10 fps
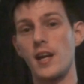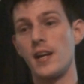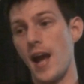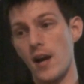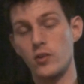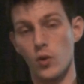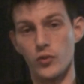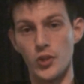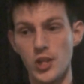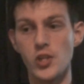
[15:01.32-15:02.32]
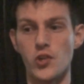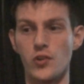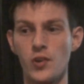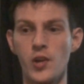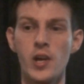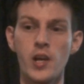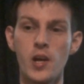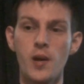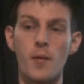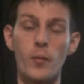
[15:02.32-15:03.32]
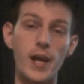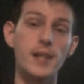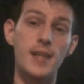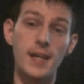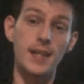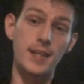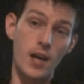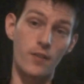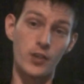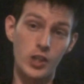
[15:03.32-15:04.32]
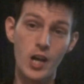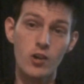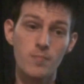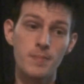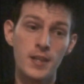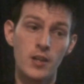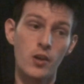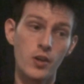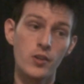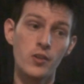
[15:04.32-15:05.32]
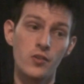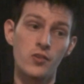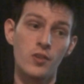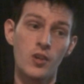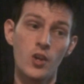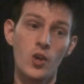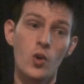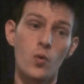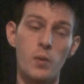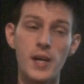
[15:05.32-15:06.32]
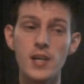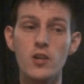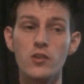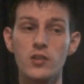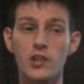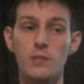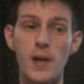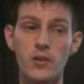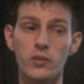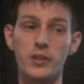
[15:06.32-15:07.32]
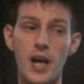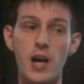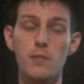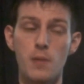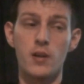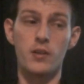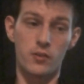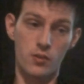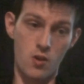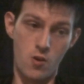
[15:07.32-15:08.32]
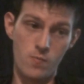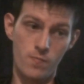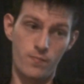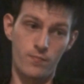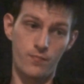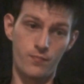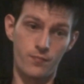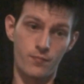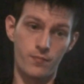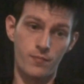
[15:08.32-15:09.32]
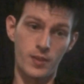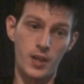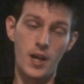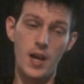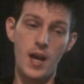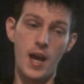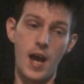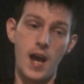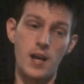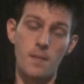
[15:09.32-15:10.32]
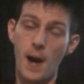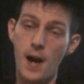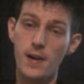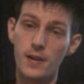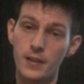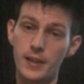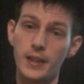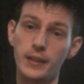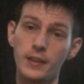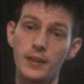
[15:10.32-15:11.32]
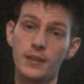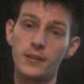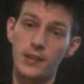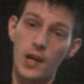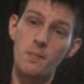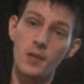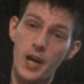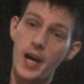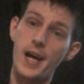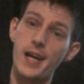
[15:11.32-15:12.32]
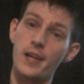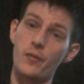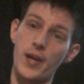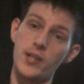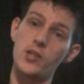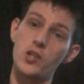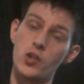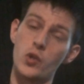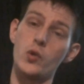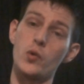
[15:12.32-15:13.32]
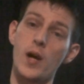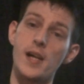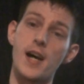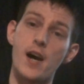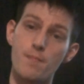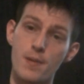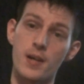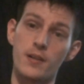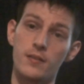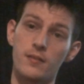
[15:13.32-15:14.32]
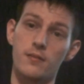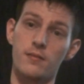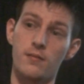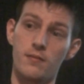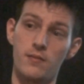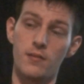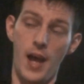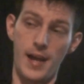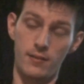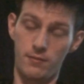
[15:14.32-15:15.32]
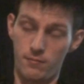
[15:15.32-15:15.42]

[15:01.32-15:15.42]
and outdoors edition. But we had to take that down off the channel because we used a special Daft Punk song, and apparently some guy went to a Daft Punk, like,